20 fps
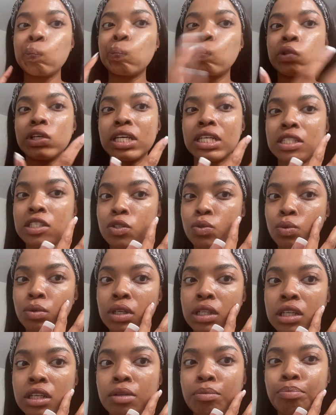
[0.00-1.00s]
because there's
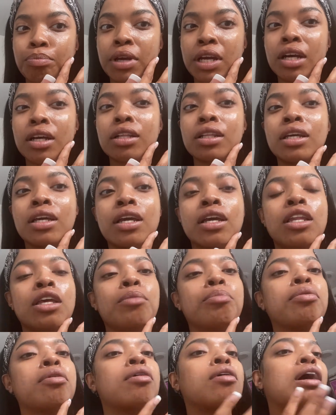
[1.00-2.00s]
really barely
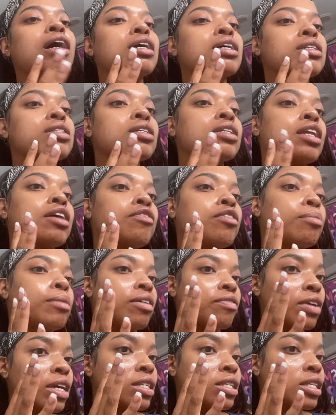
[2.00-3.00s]
any product left on
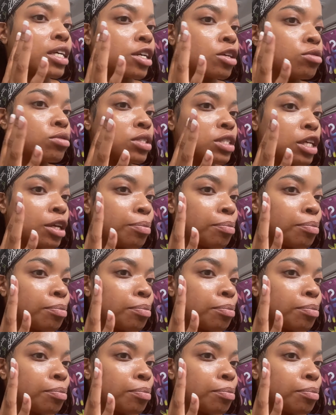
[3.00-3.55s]
my face. Like, you see